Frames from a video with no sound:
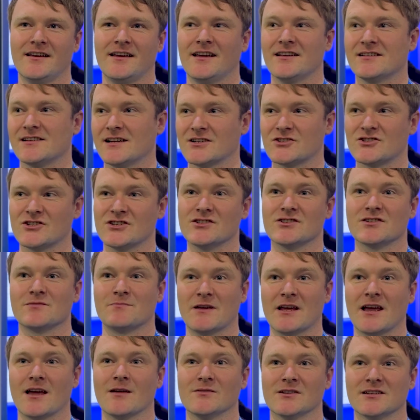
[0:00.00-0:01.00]
is actually just
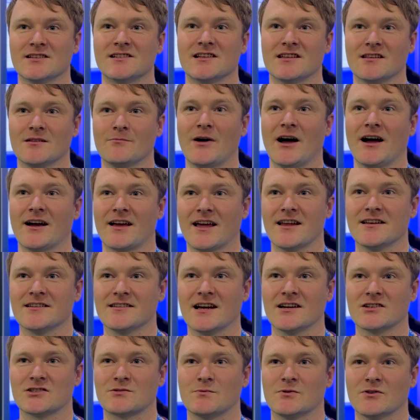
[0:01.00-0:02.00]
being able to see the back-end
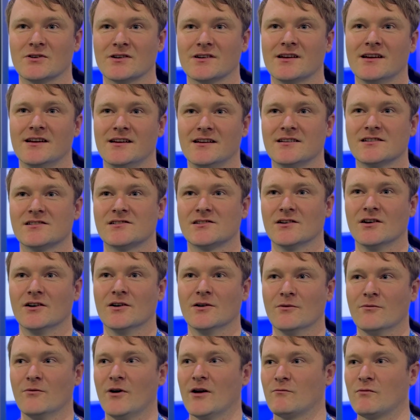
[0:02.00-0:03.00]
dashboard.
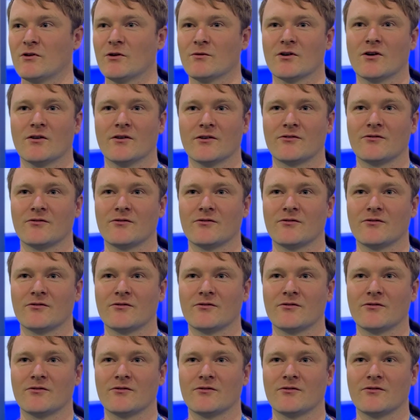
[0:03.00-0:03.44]
So when we were going